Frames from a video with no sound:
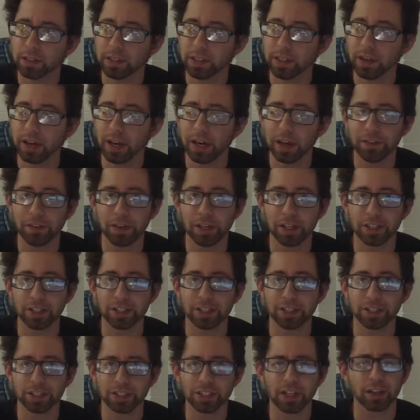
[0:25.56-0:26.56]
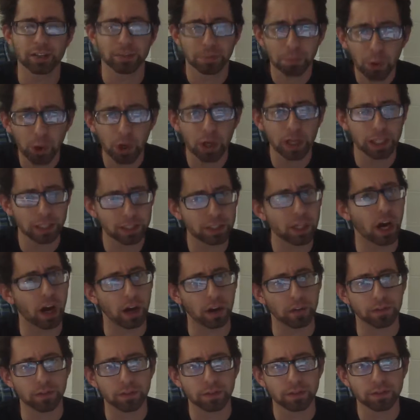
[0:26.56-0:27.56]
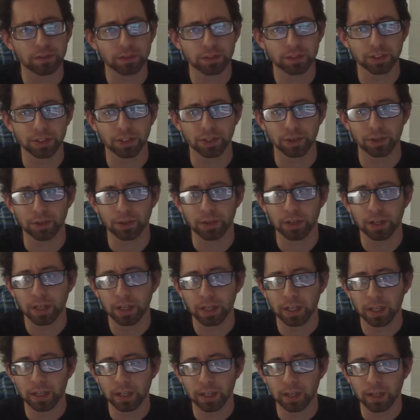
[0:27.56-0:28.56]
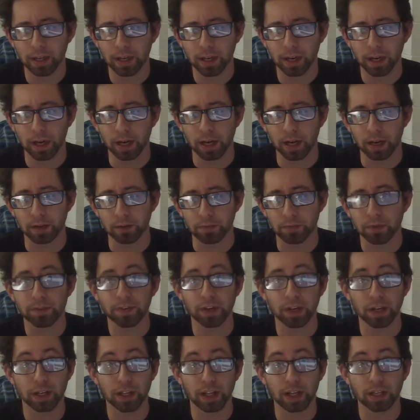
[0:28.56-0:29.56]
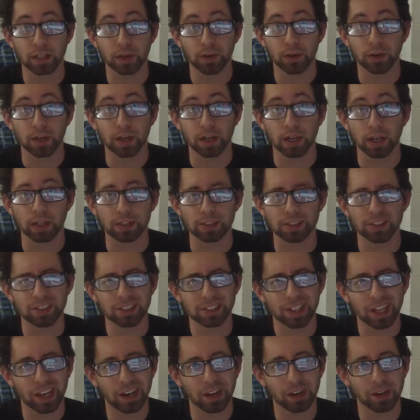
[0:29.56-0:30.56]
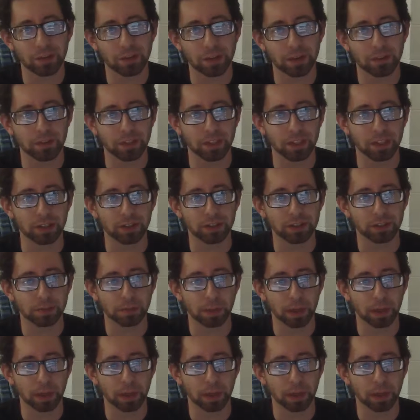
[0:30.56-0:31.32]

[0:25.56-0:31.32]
Aviation stuff's pretty tough. So we've had a lot going on, so it's kind of hard to make videos.